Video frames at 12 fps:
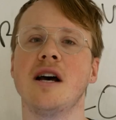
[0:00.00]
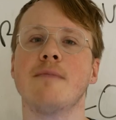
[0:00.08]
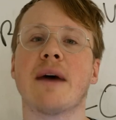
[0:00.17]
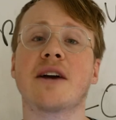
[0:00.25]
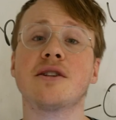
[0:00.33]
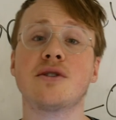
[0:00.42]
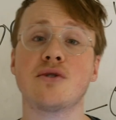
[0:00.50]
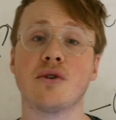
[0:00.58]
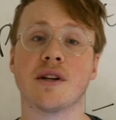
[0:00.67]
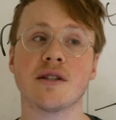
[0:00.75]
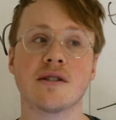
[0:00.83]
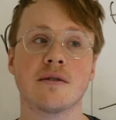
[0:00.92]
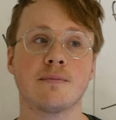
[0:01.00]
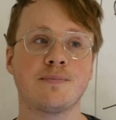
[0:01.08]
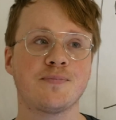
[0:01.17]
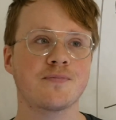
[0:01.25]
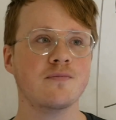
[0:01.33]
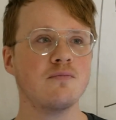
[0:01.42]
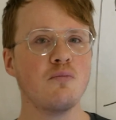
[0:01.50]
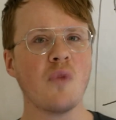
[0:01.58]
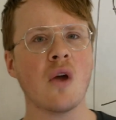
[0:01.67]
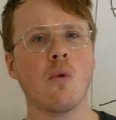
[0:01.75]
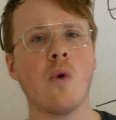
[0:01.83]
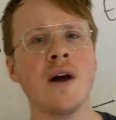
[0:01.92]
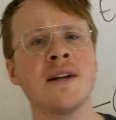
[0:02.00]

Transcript: My good students, what